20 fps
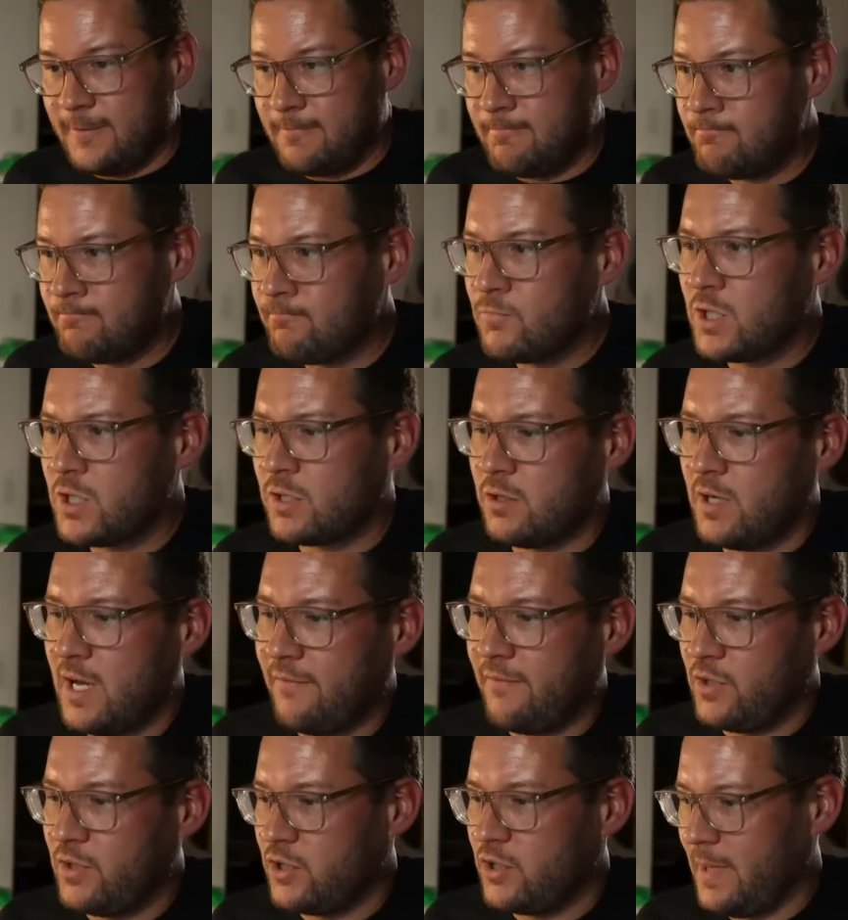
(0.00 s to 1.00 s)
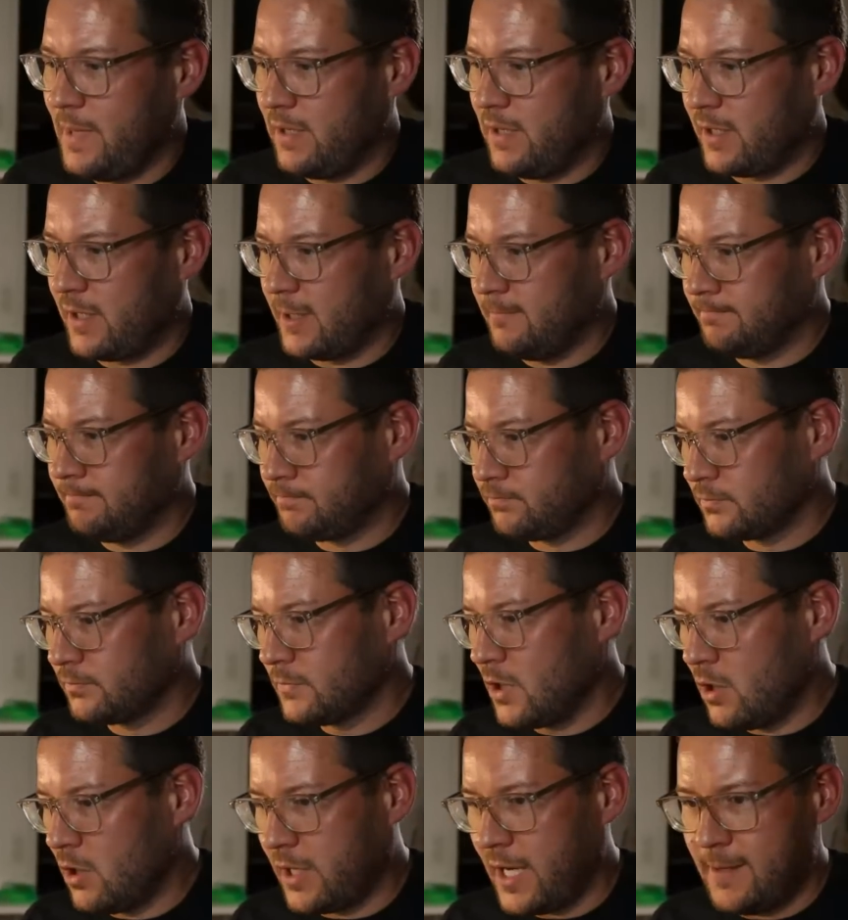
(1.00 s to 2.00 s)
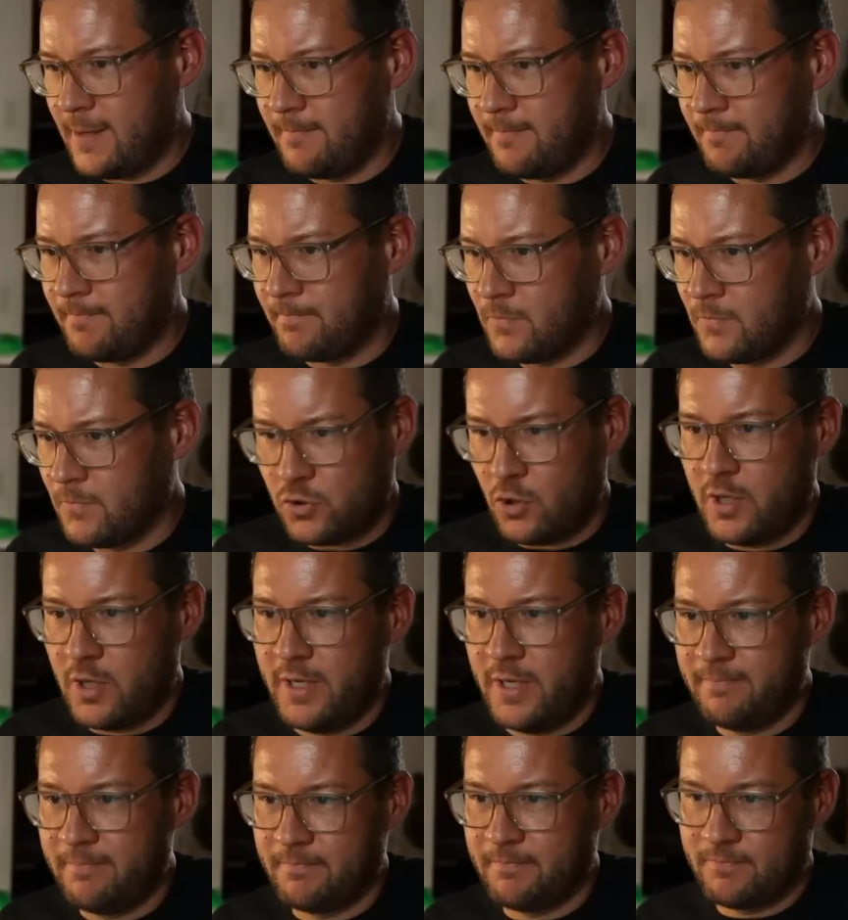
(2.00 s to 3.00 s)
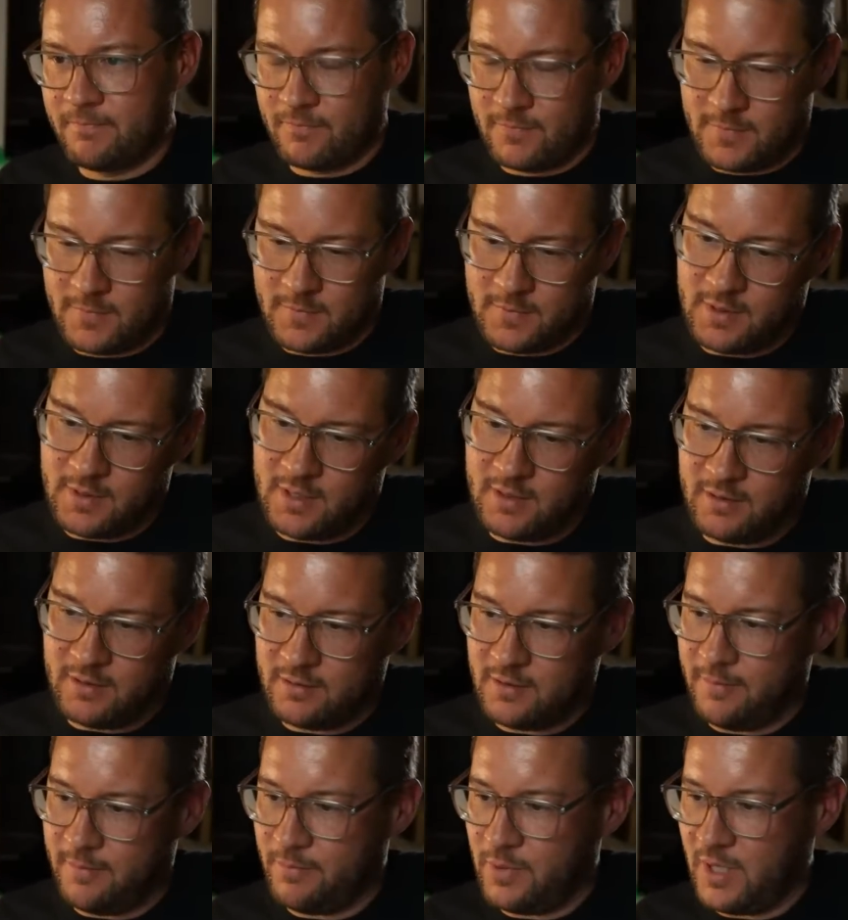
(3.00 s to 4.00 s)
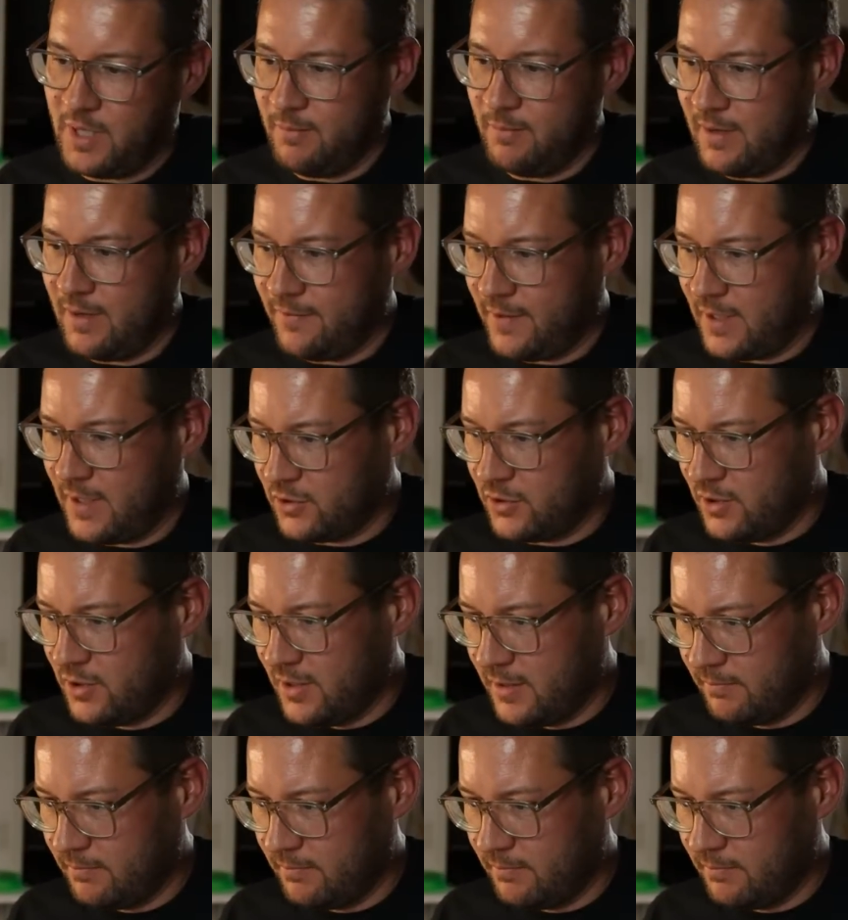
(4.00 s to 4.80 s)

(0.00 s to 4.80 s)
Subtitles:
Just your average American. Okay, sorry, there was a brain malfunction there.